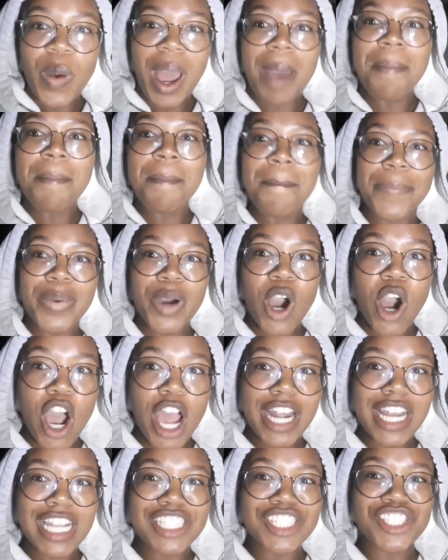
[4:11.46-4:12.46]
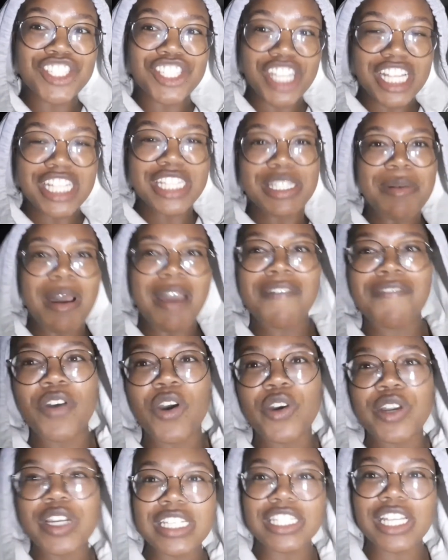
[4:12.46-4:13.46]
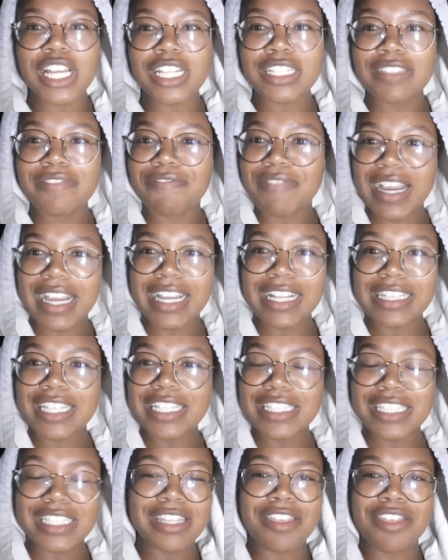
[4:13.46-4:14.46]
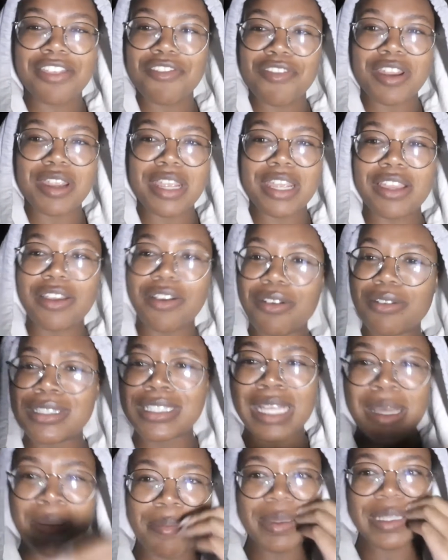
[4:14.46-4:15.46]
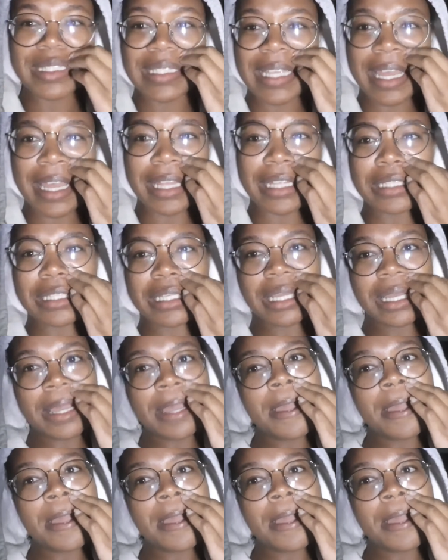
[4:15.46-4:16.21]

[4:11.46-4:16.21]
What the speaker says: I'm bored as shit. My phone is at fucking 33 or some percent.